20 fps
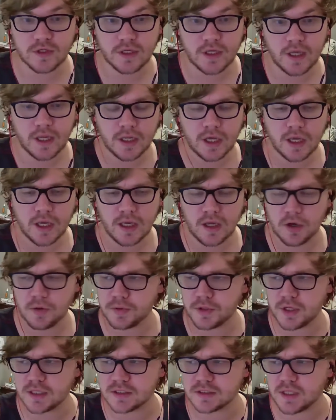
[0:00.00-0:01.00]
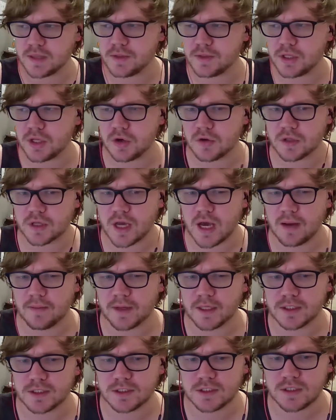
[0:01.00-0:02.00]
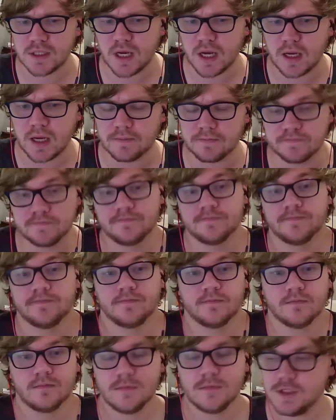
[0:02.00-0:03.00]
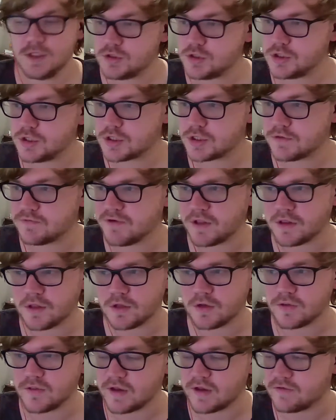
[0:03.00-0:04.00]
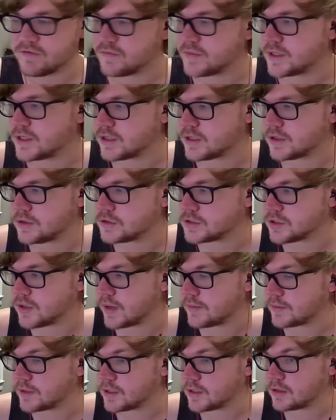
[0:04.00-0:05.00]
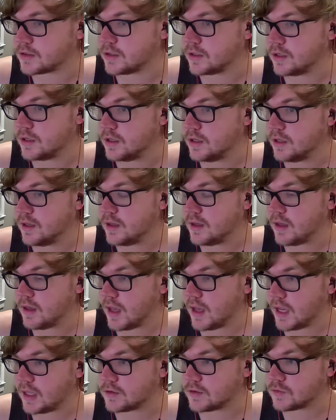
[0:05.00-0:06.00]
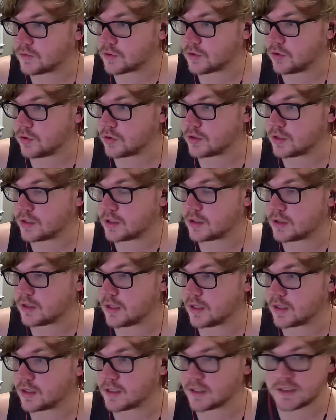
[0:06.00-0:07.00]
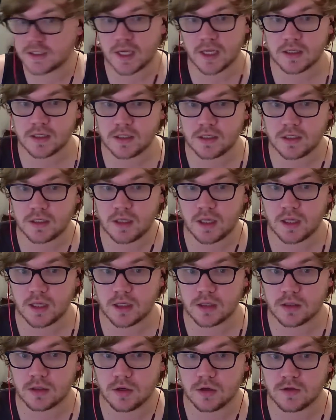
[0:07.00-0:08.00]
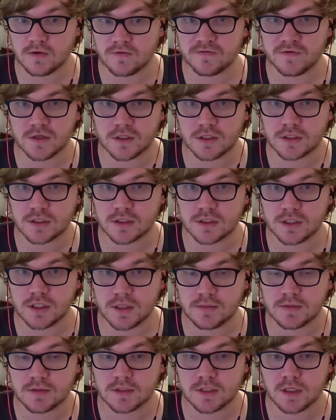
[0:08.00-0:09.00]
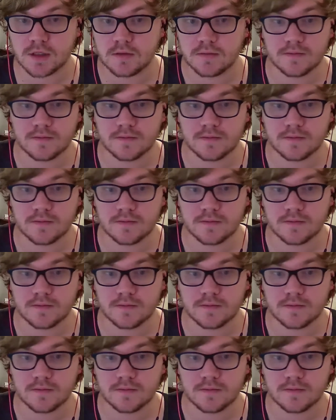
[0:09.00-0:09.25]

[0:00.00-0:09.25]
and I hope you guys let me know in the comments. This was just a fun little thing for me to do, so I'm gonna end the recording and get to editing and go the fuck to sleep. So